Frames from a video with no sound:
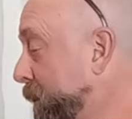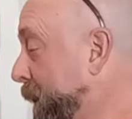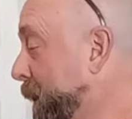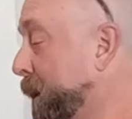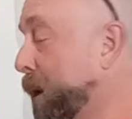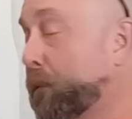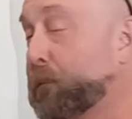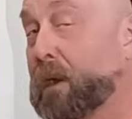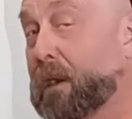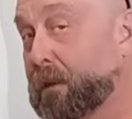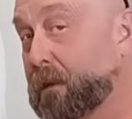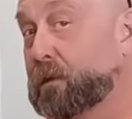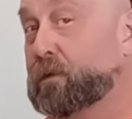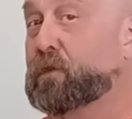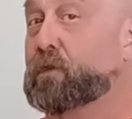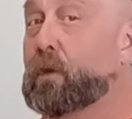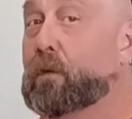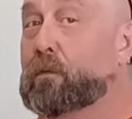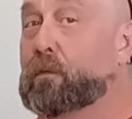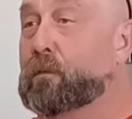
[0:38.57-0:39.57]
and I'm not going
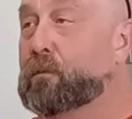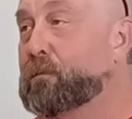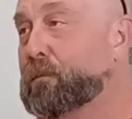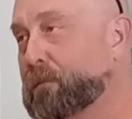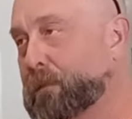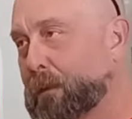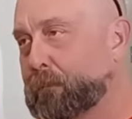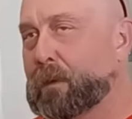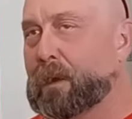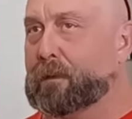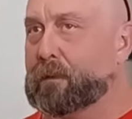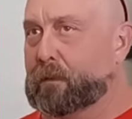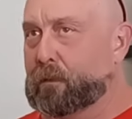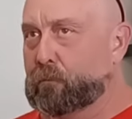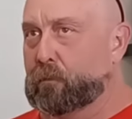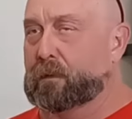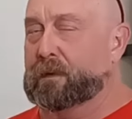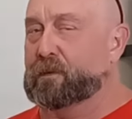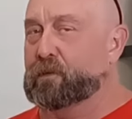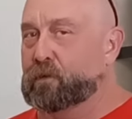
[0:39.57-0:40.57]
to
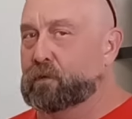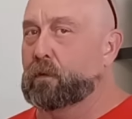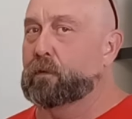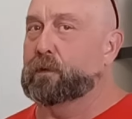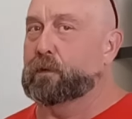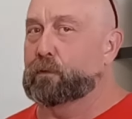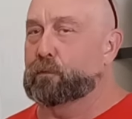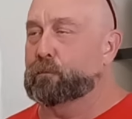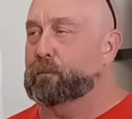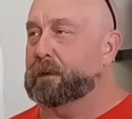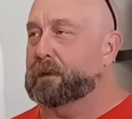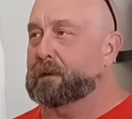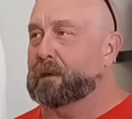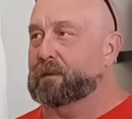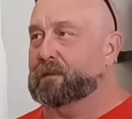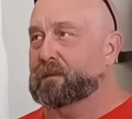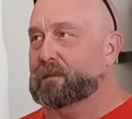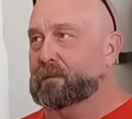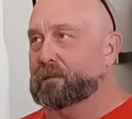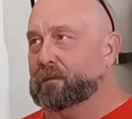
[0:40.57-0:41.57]
really show you
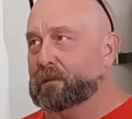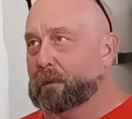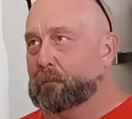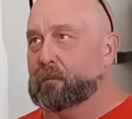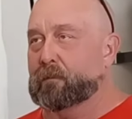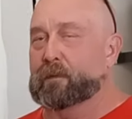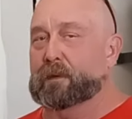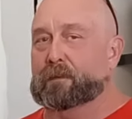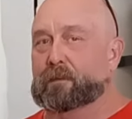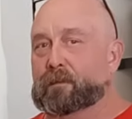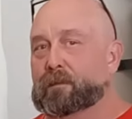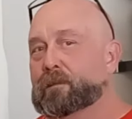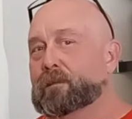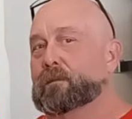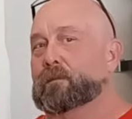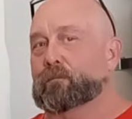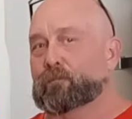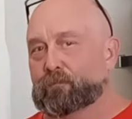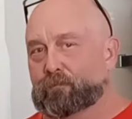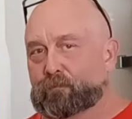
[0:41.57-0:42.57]
because some of it's
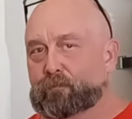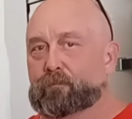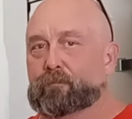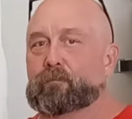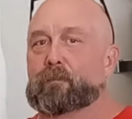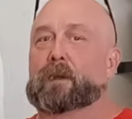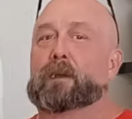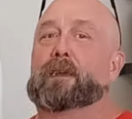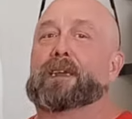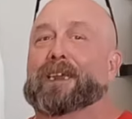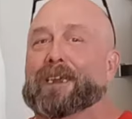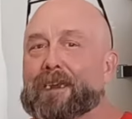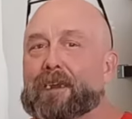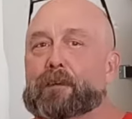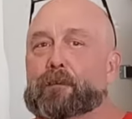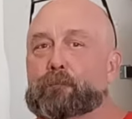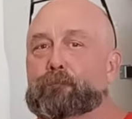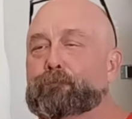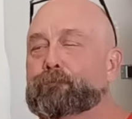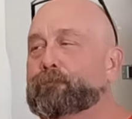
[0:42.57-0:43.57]

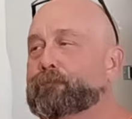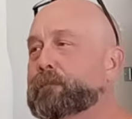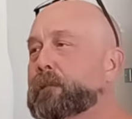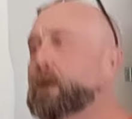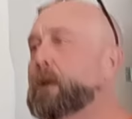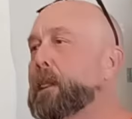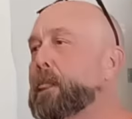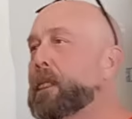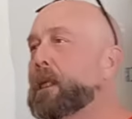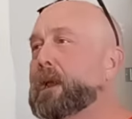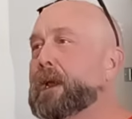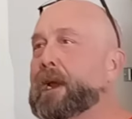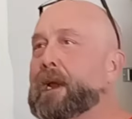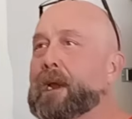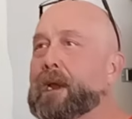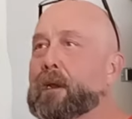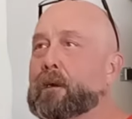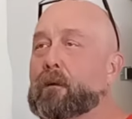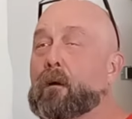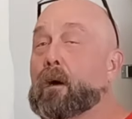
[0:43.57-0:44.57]
hidden,
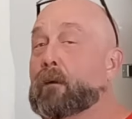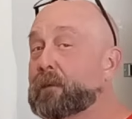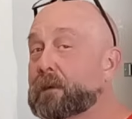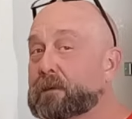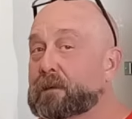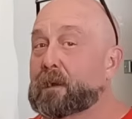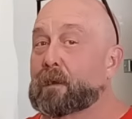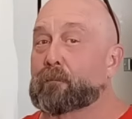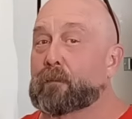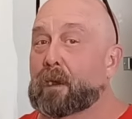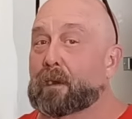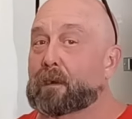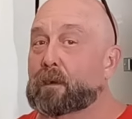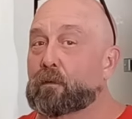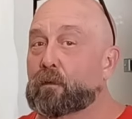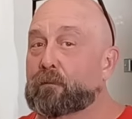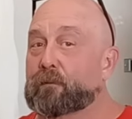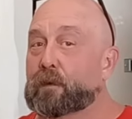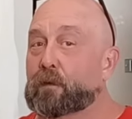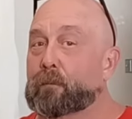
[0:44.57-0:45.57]
and obviously I'm not going to
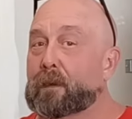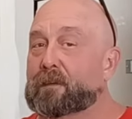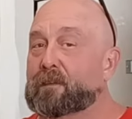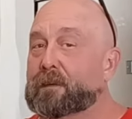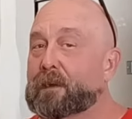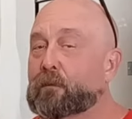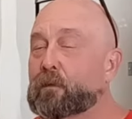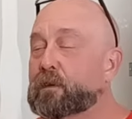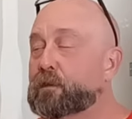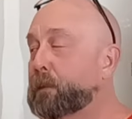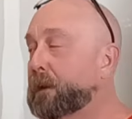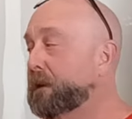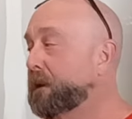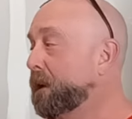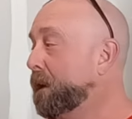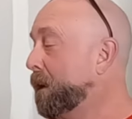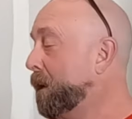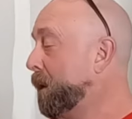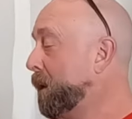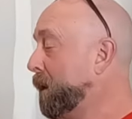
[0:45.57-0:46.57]
reveal my secrets. But
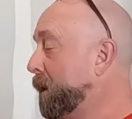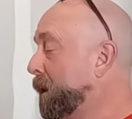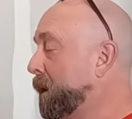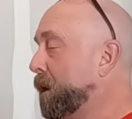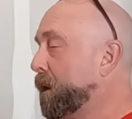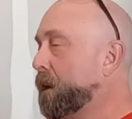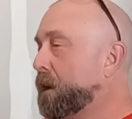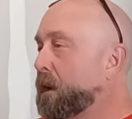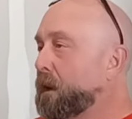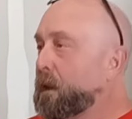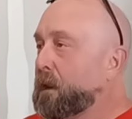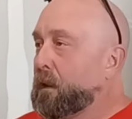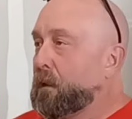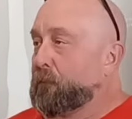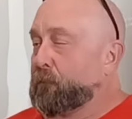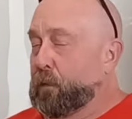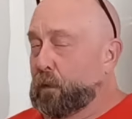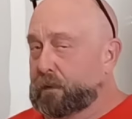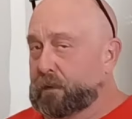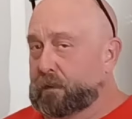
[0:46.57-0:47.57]

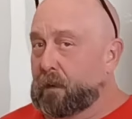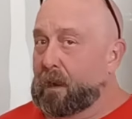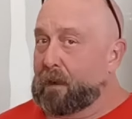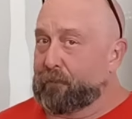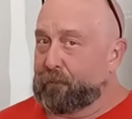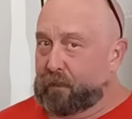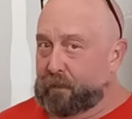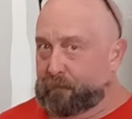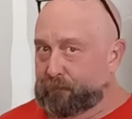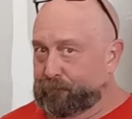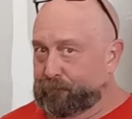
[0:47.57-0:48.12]
first off,